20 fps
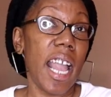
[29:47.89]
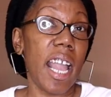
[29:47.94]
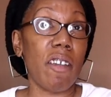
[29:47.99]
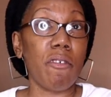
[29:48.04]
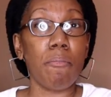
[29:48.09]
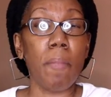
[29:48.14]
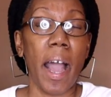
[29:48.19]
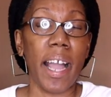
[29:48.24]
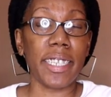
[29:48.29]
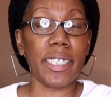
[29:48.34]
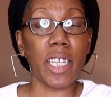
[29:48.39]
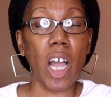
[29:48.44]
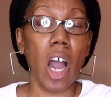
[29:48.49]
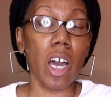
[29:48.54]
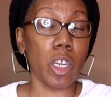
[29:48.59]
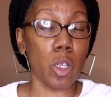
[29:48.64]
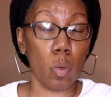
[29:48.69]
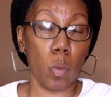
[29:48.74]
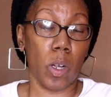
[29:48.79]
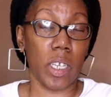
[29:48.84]
If my
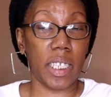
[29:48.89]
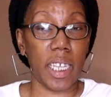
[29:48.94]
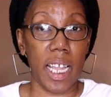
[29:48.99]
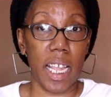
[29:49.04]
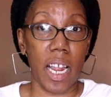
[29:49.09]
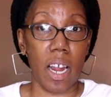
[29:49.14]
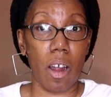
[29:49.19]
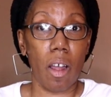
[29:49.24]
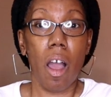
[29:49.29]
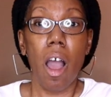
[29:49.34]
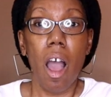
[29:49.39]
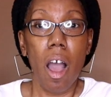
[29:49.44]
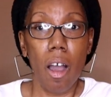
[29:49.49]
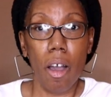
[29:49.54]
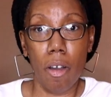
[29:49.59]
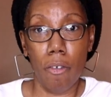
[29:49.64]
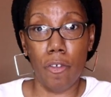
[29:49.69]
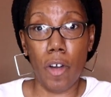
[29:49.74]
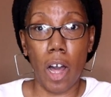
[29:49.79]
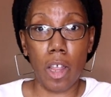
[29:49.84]
daughter was here,
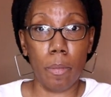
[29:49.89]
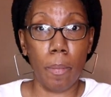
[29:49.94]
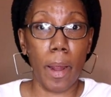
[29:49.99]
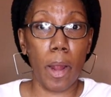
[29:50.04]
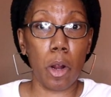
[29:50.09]
Father